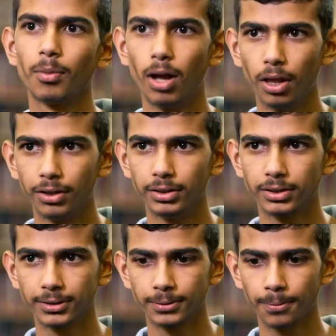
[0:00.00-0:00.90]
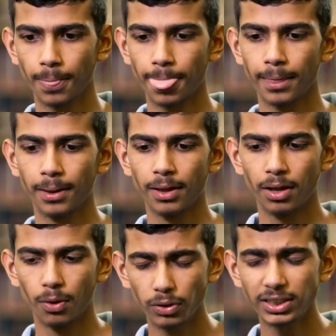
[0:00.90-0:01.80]
of others,
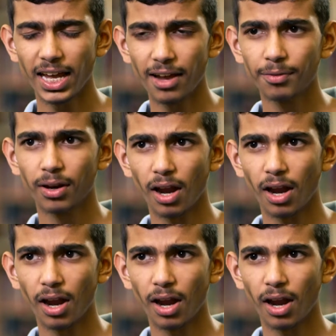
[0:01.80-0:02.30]
which I have